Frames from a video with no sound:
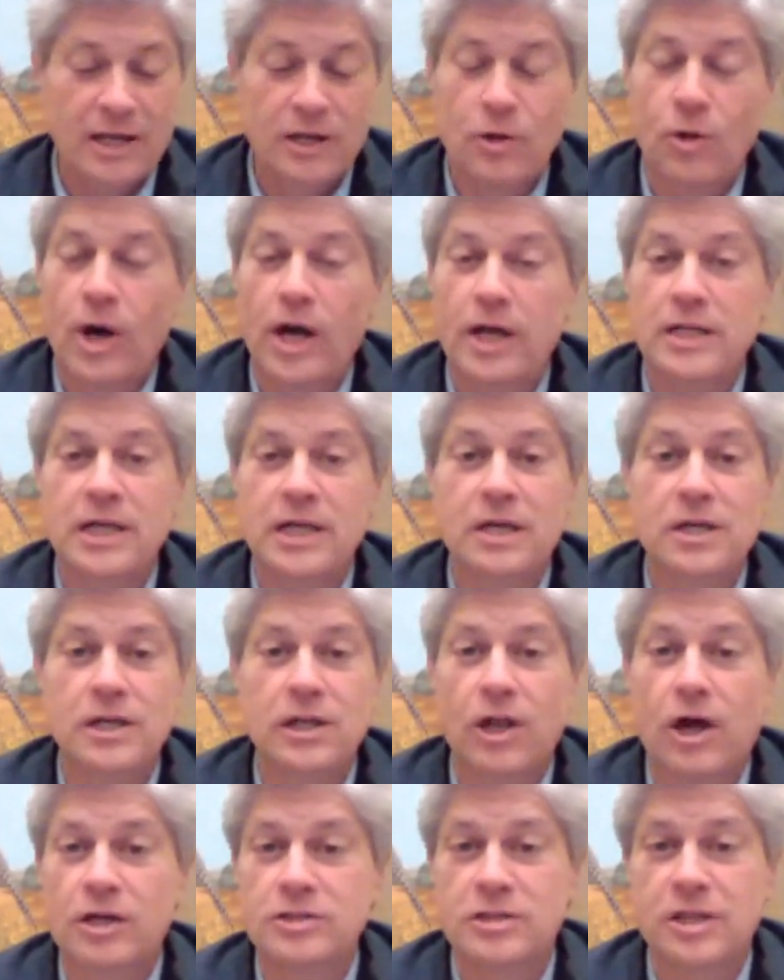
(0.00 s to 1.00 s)
I had no idea
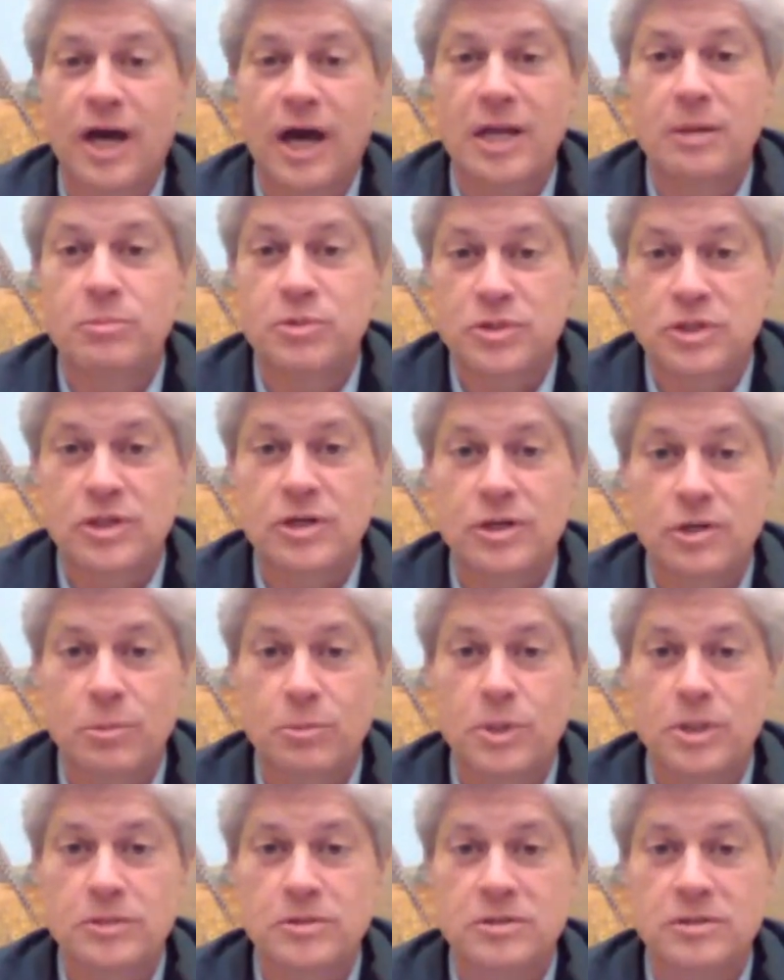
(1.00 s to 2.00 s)
you lost 90% of
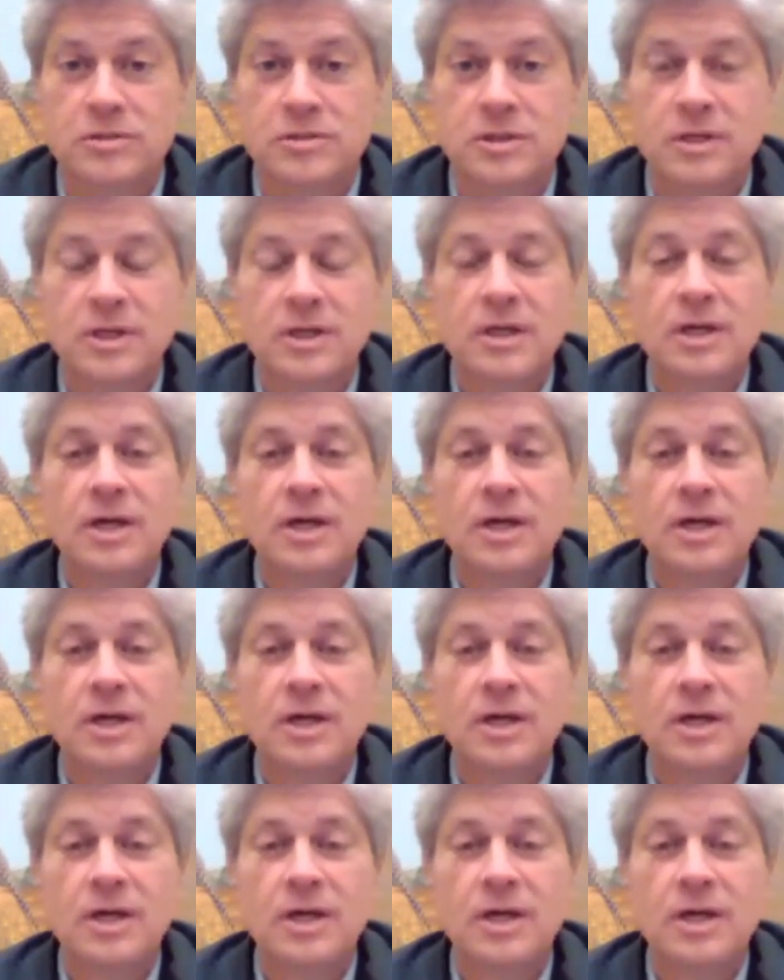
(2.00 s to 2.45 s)
your business.